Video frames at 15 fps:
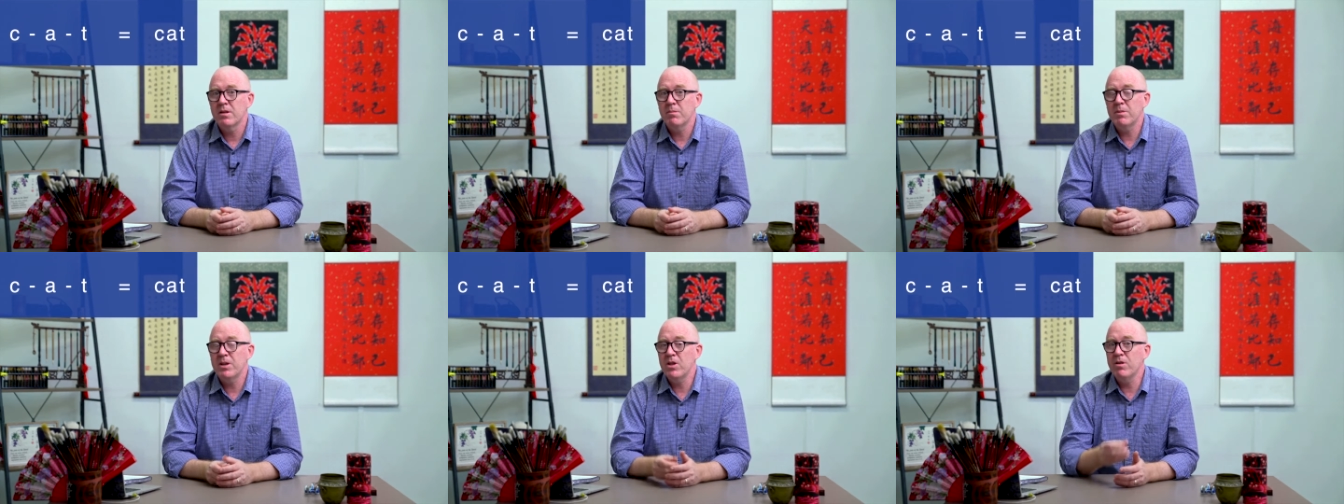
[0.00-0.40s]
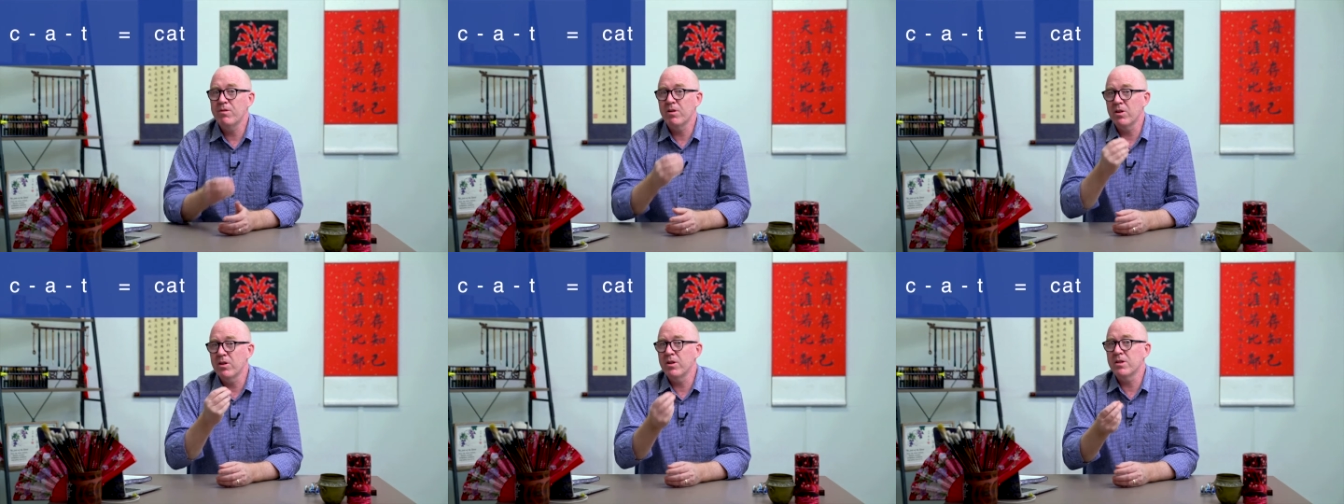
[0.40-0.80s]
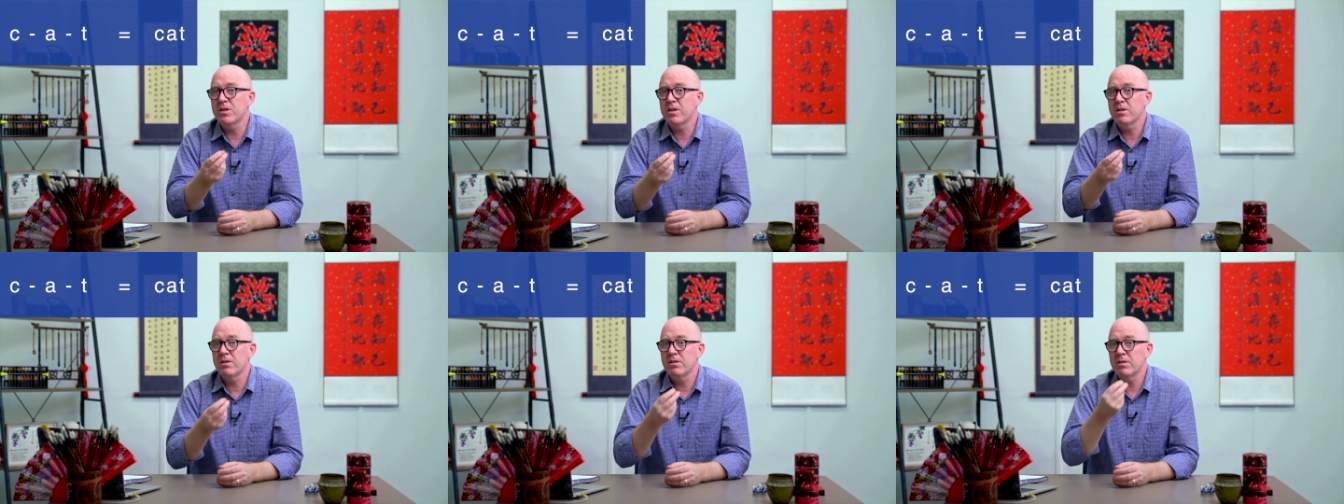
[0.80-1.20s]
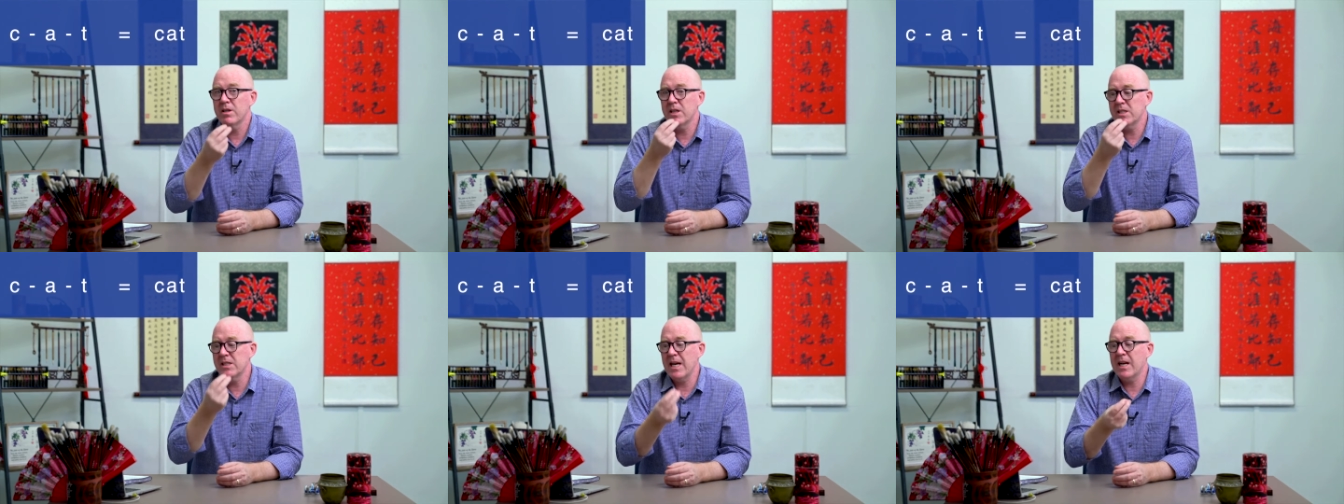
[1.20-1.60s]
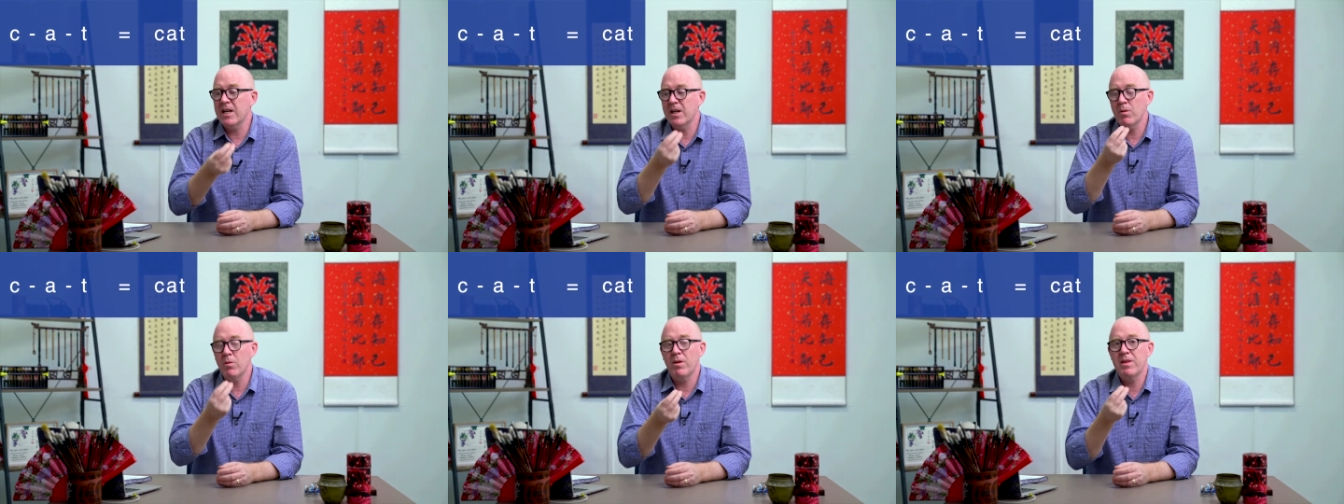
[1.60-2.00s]
But you've learnt
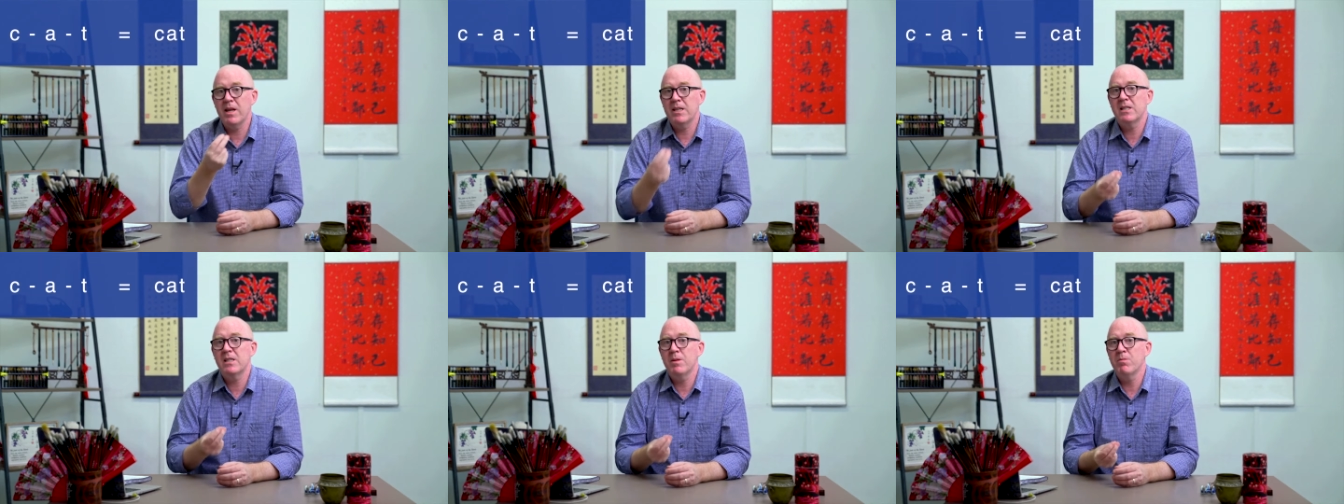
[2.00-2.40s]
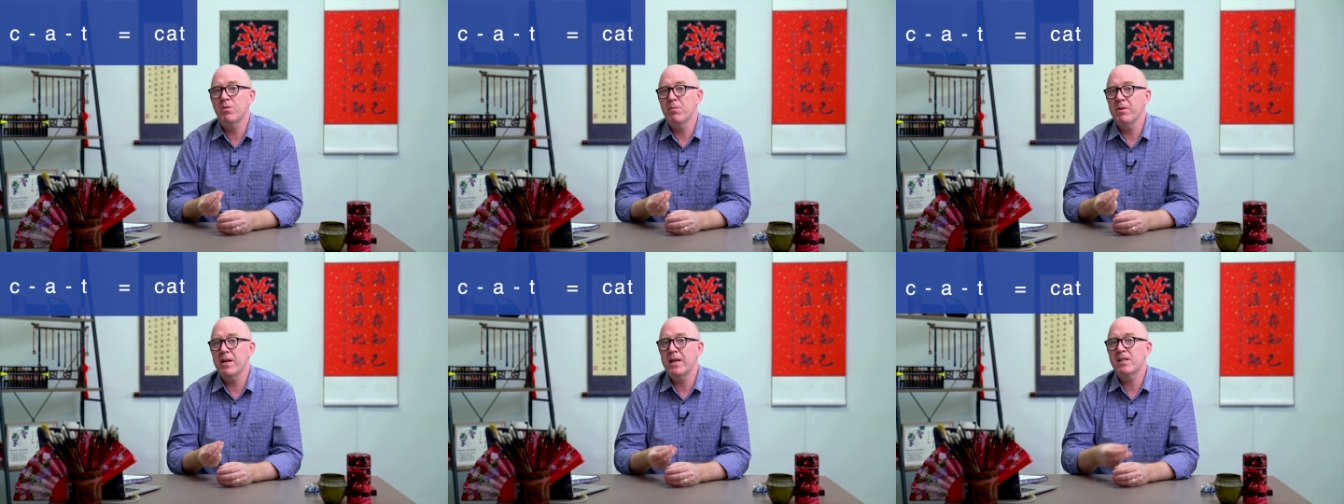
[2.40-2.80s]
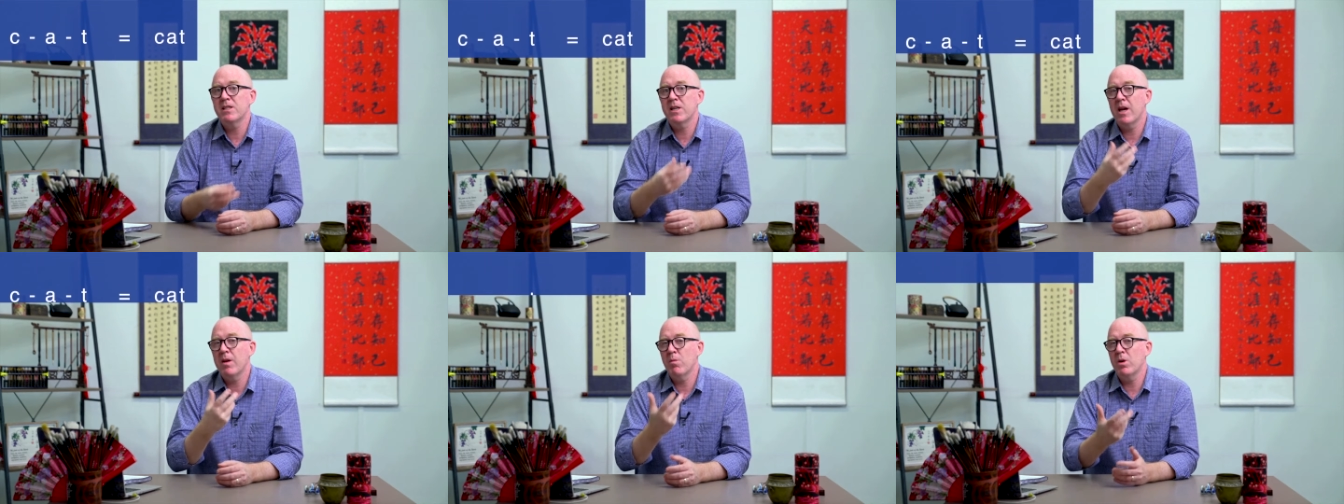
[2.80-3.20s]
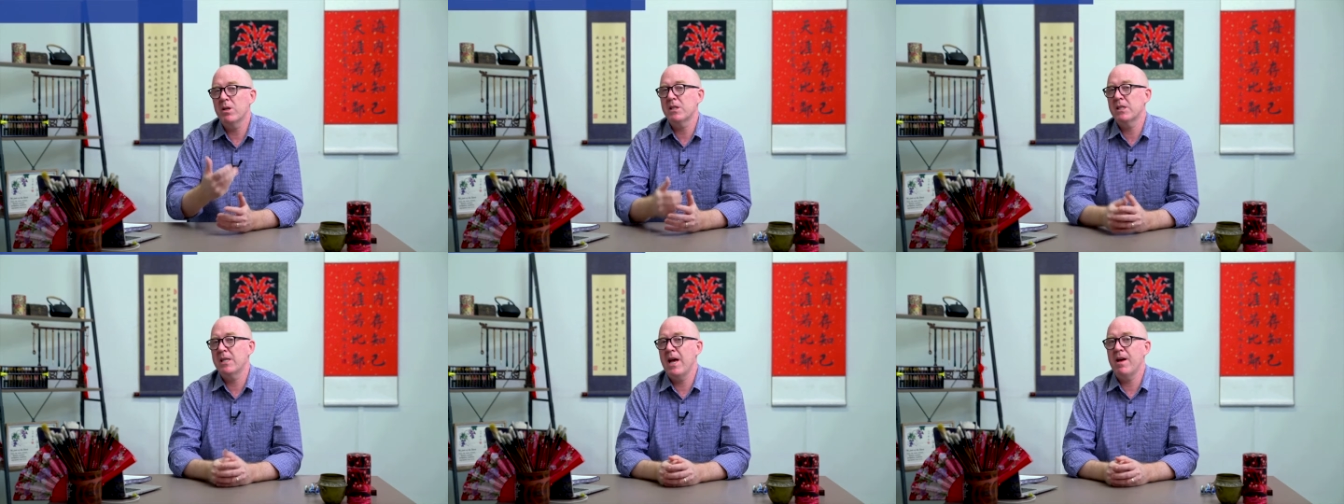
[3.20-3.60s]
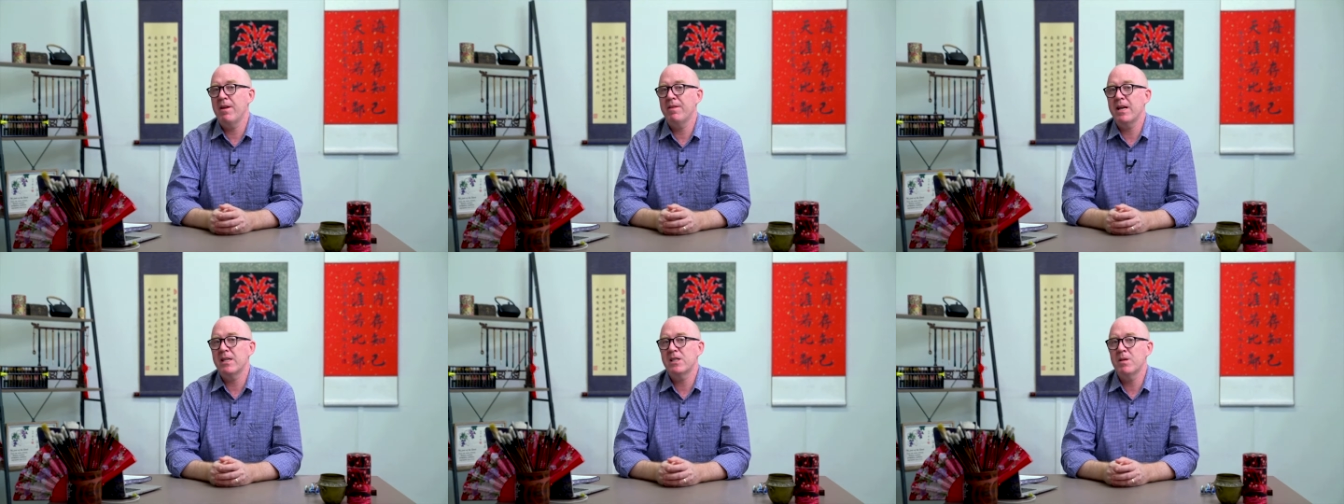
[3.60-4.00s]
exactly what that symbol means and what
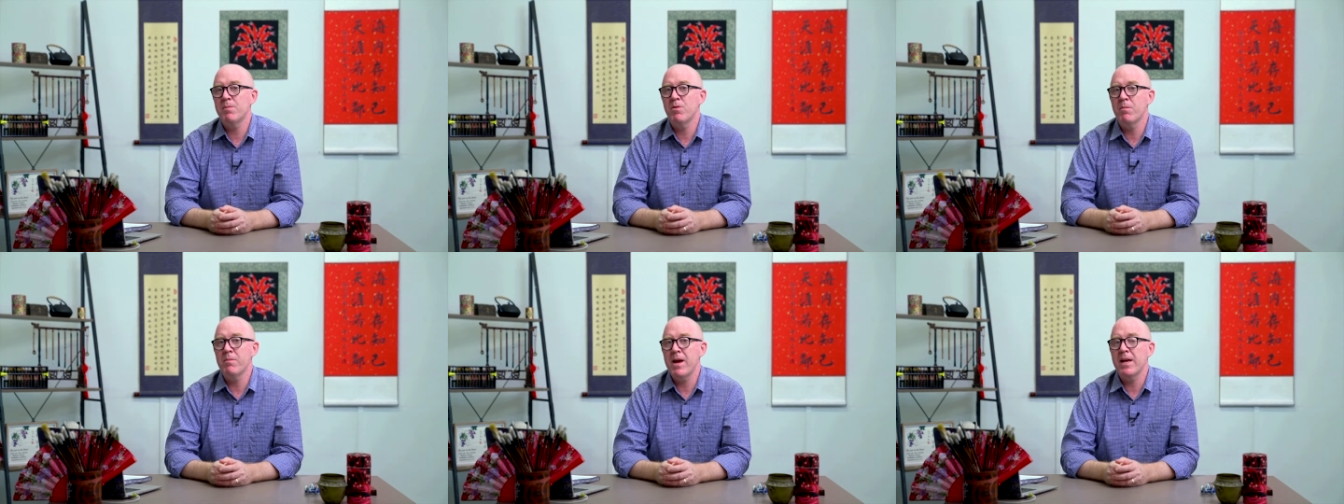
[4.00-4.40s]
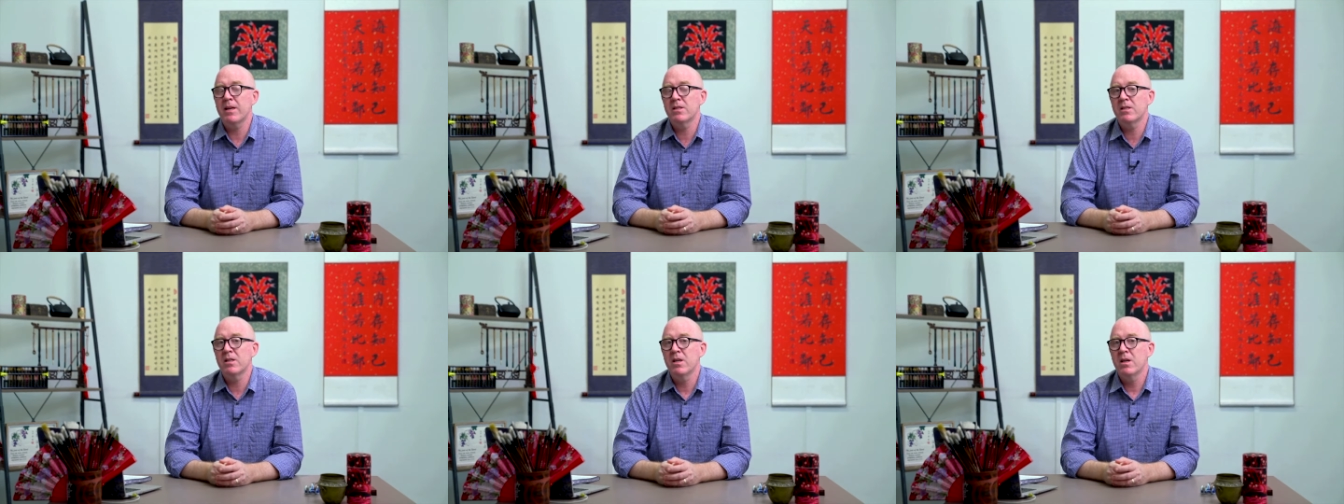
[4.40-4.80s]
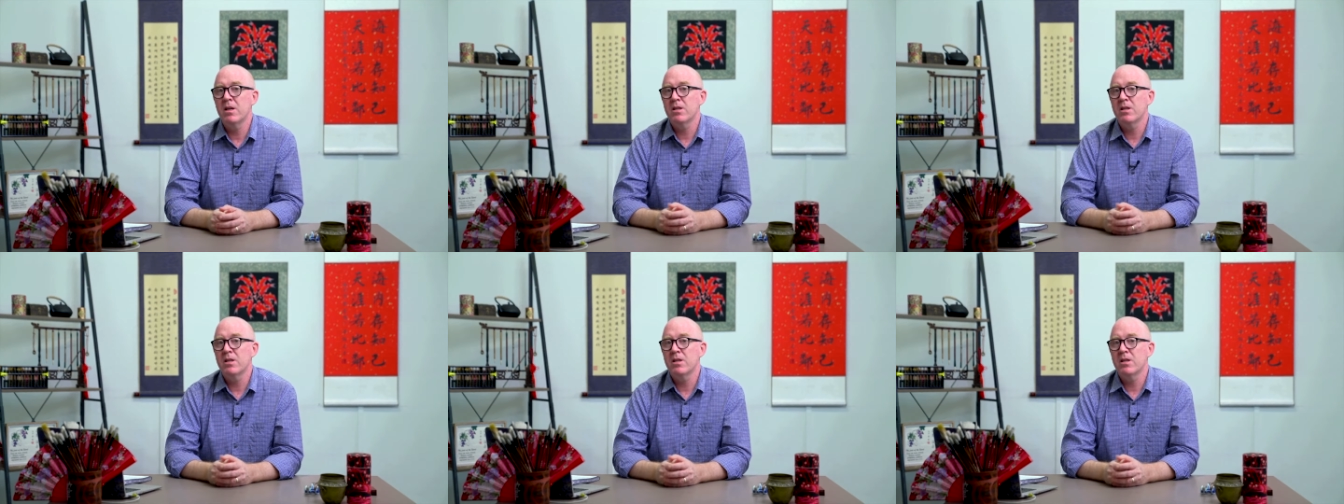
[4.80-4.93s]
sound that symbol makes.